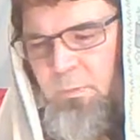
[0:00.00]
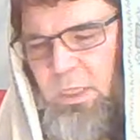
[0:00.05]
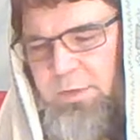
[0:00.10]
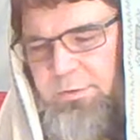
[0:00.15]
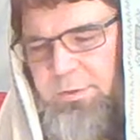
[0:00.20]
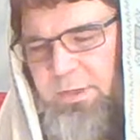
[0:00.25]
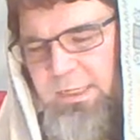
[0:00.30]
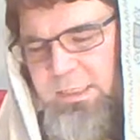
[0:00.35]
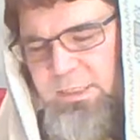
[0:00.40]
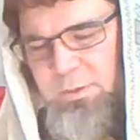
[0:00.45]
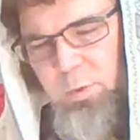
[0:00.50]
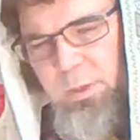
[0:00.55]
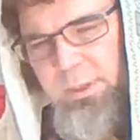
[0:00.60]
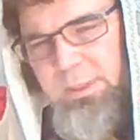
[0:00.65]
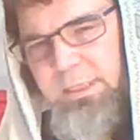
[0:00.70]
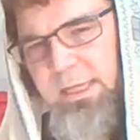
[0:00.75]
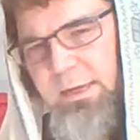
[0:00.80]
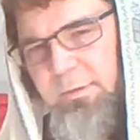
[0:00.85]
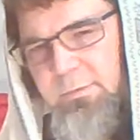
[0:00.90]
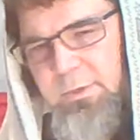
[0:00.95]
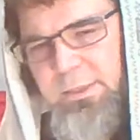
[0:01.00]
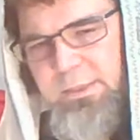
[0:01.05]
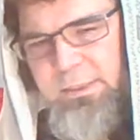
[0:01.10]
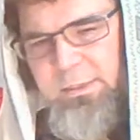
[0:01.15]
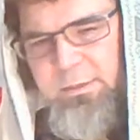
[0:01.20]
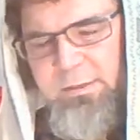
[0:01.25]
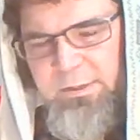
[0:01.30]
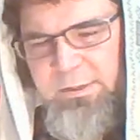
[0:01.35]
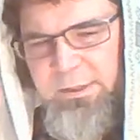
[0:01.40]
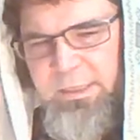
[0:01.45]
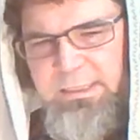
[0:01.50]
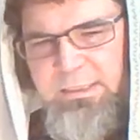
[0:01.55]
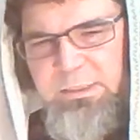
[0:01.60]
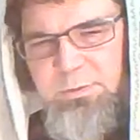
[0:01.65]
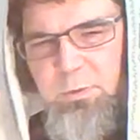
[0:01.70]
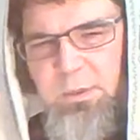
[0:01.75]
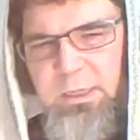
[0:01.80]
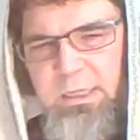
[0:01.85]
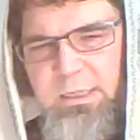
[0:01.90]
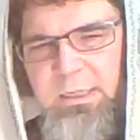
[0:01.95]
And that's what they were doing. That's
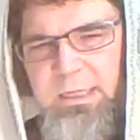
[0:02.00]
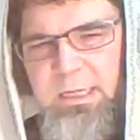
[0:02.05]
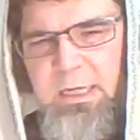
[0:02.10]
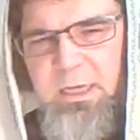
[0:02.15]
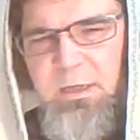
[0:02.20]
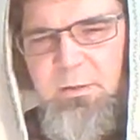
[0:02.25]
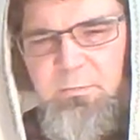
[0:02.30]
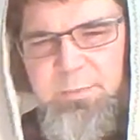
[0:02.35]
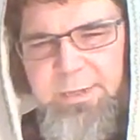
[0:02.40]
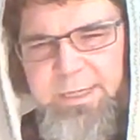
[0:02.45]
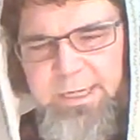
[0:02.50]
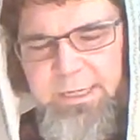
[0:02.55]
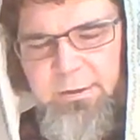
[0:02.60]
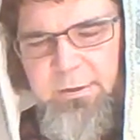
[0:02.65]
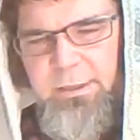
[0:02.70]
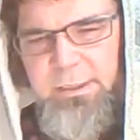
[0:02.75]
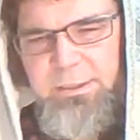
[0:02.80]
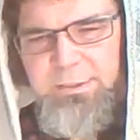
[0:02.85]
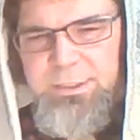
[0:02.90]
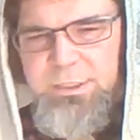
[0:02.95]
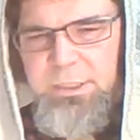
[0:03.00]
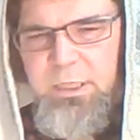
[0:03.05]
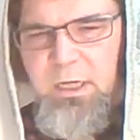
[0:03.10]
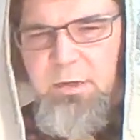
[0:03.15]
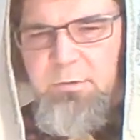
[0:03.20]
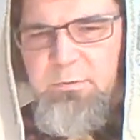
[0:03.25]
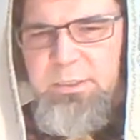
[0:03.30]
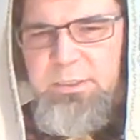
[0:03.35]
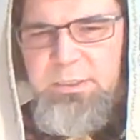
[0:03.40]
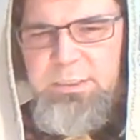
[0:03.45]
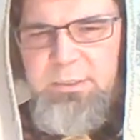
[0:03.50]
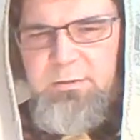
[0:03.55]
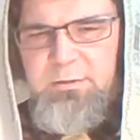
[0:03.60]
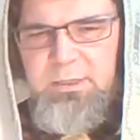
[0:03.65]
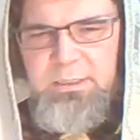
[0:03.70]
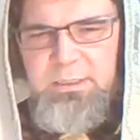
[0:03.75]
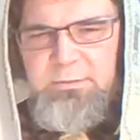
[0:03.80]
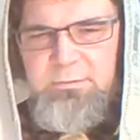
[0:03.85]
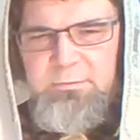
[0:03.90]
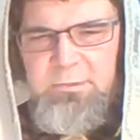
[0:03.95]
what Peter and John were
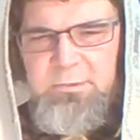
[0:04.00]
doing.